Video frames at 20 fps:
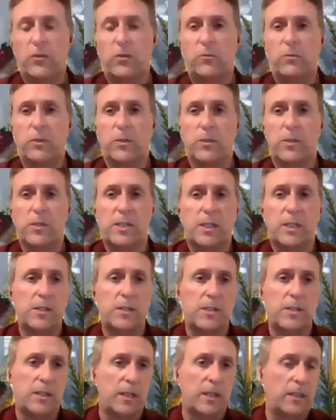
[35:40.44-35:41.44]
in a real
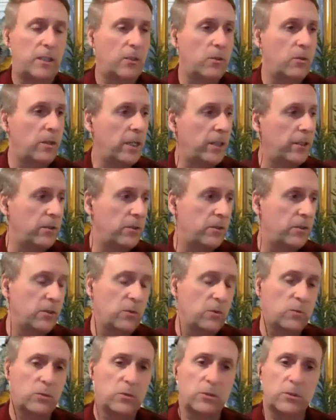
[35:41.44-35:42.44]
sense, I can go out into the
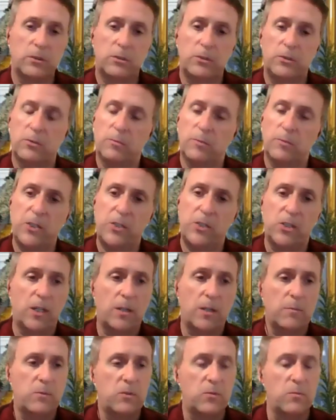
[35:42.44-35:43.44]
world and do my
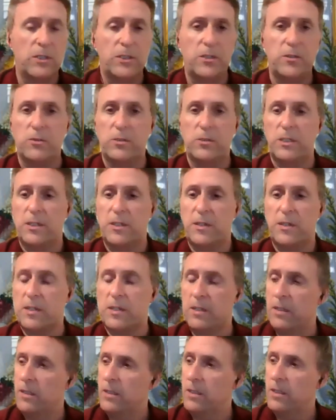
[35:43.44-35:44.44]
job, do my duties,
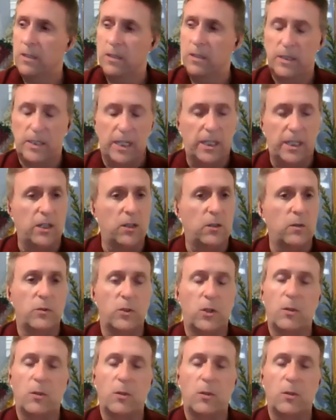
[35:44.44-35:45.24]
take care of